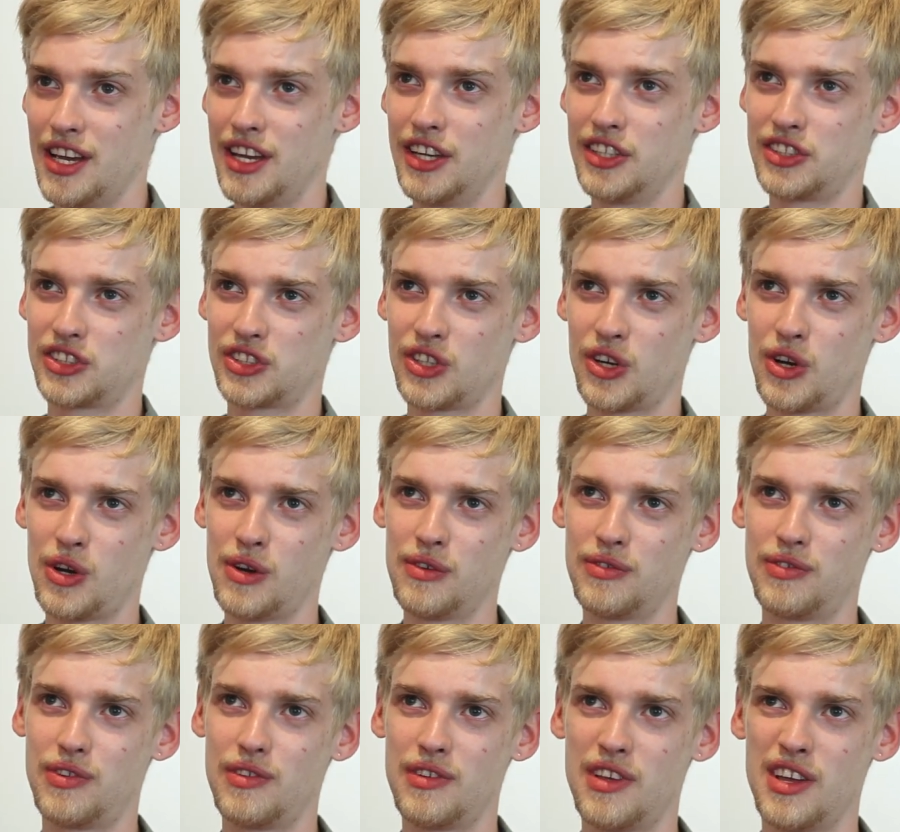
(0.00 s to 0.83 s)
It's
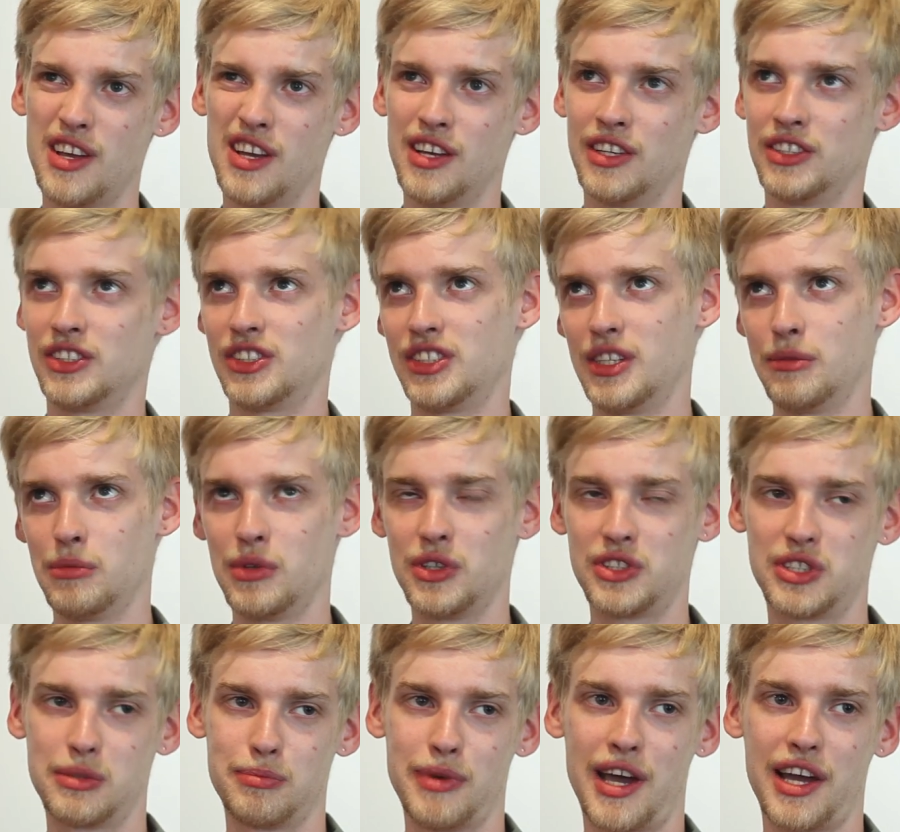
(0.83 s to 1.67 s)
sort of
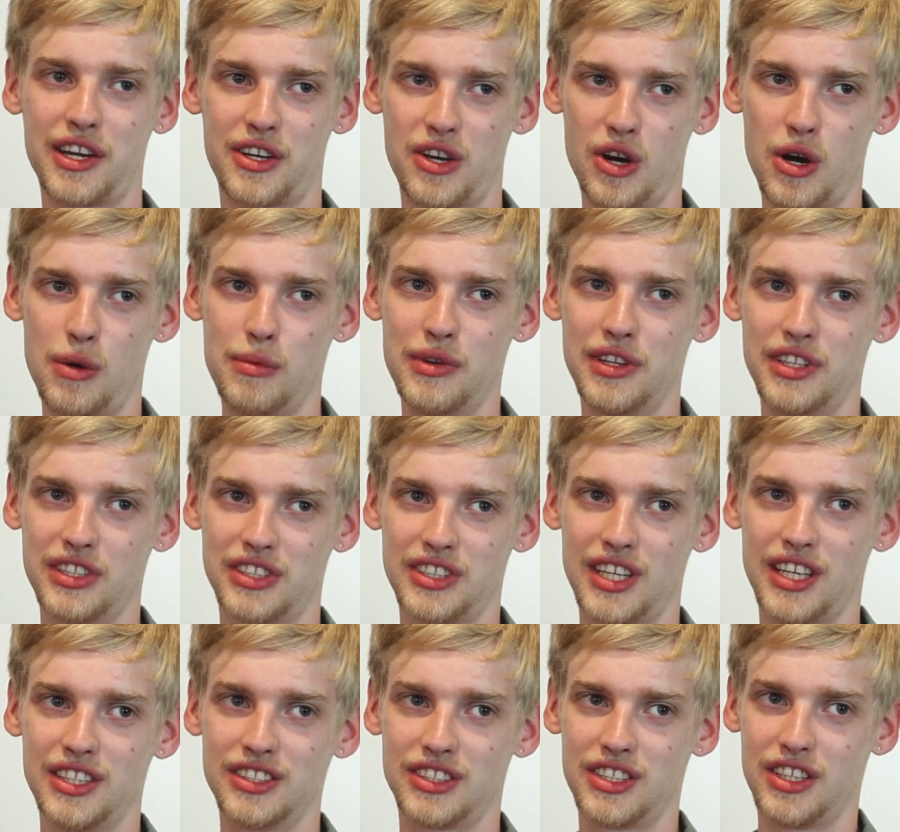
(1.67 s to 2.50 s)
similar to back home in the
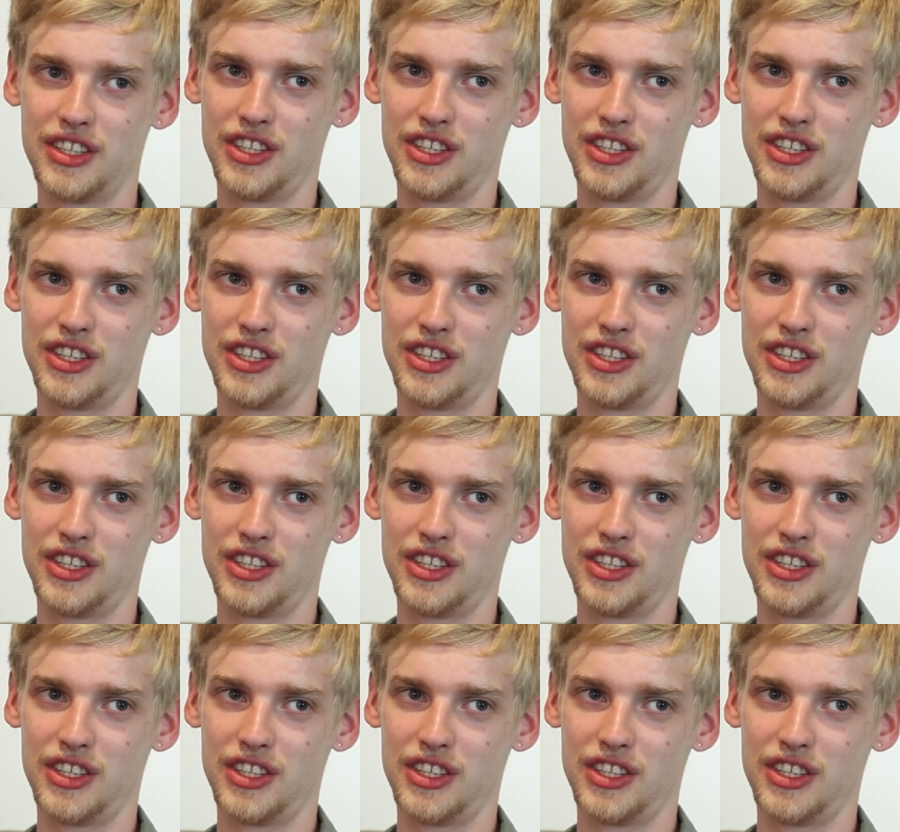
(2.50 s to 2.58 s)
sense yeah.